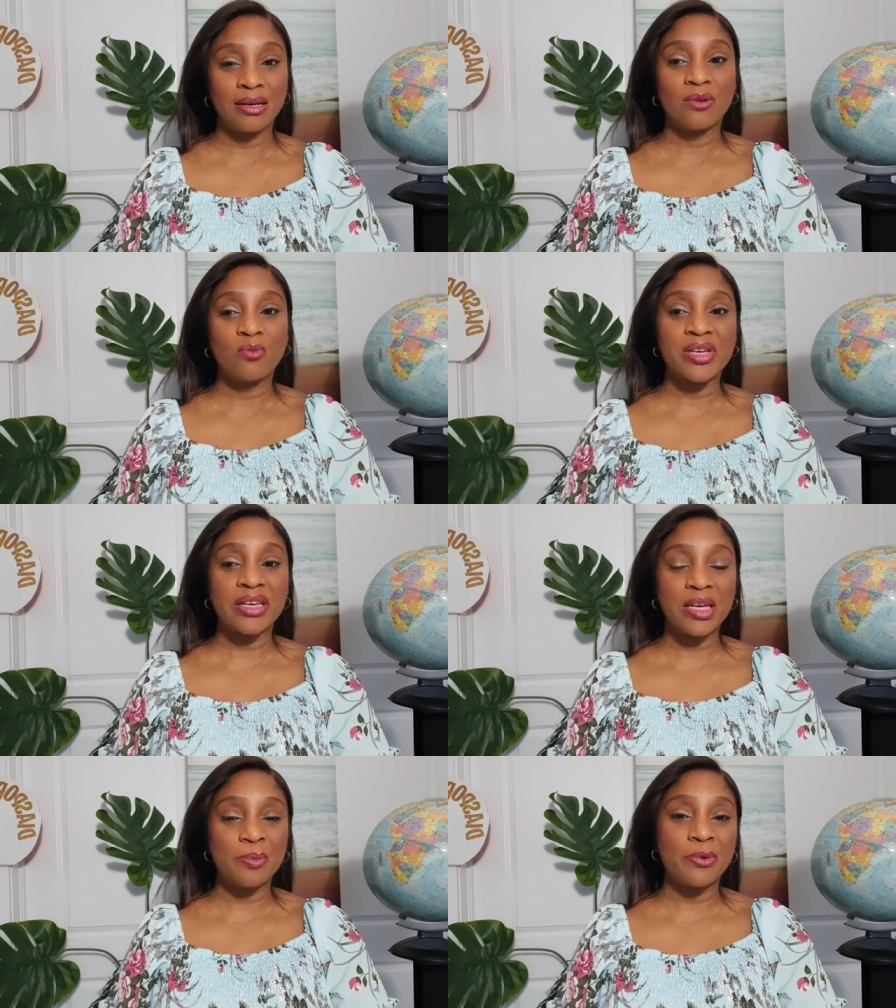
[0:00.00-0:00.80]
We
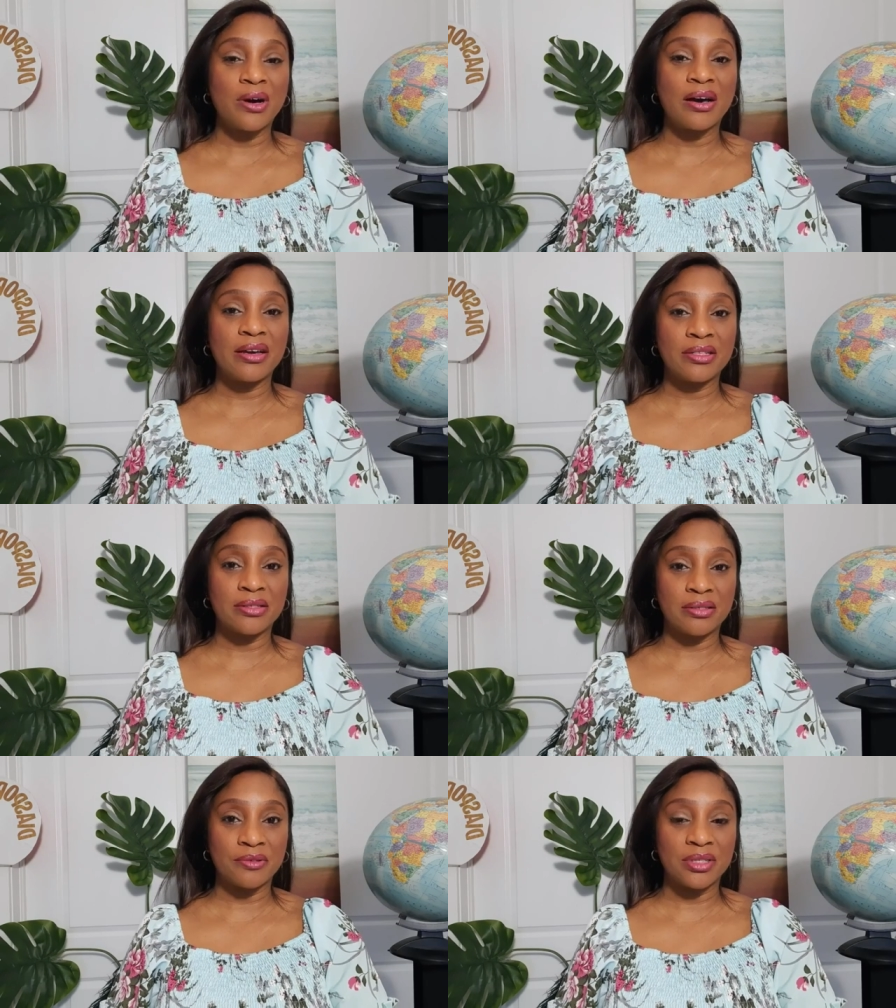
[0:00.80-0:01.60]
keep our
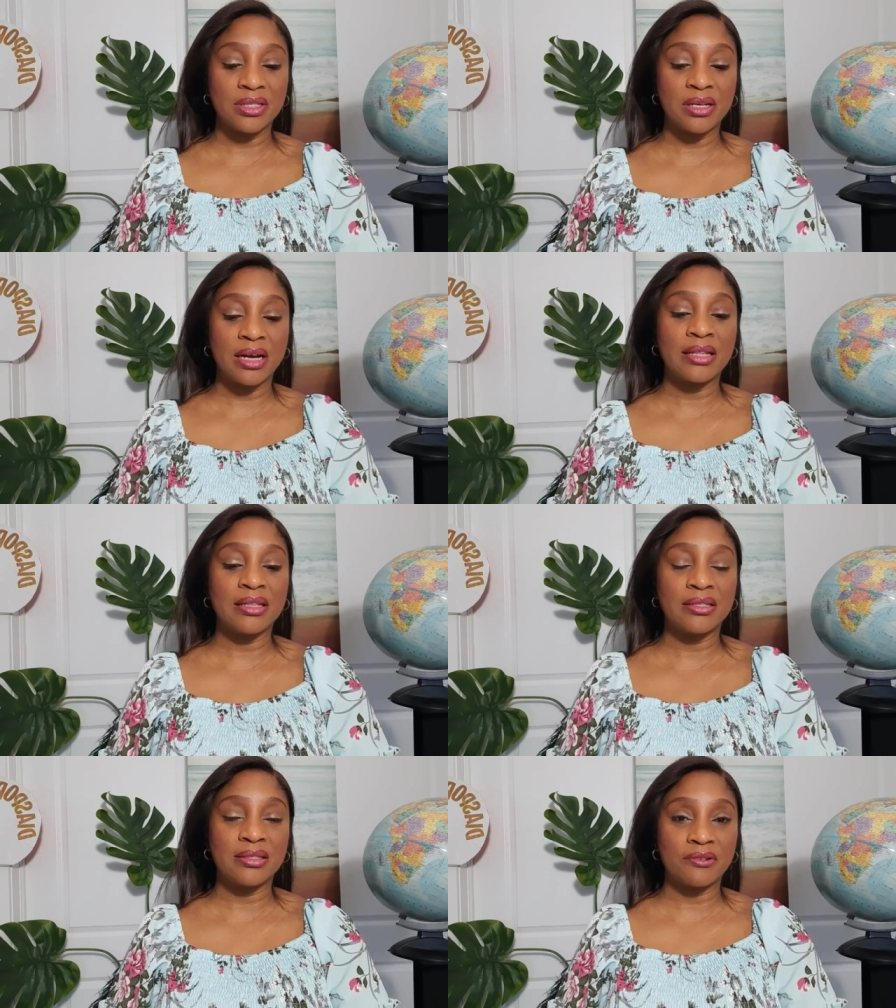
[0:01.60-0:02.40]
integrity and the
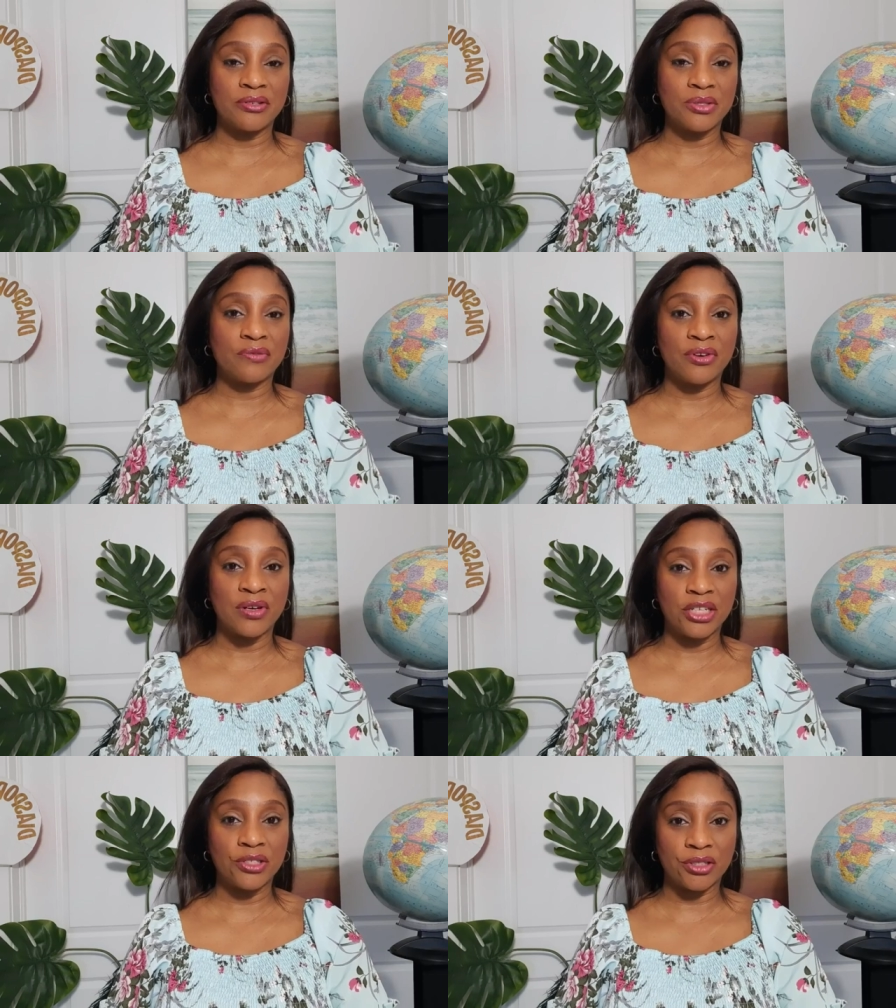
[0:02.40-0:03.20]
integrity of a
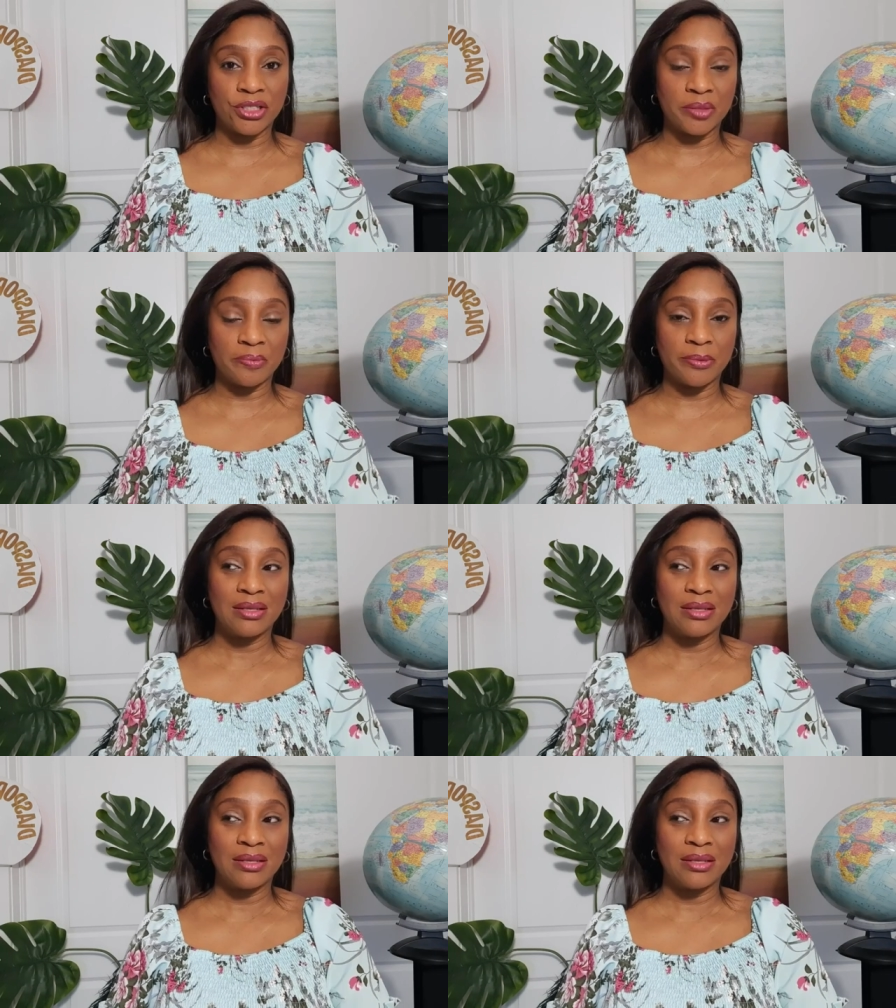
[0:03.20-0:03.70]
relationship.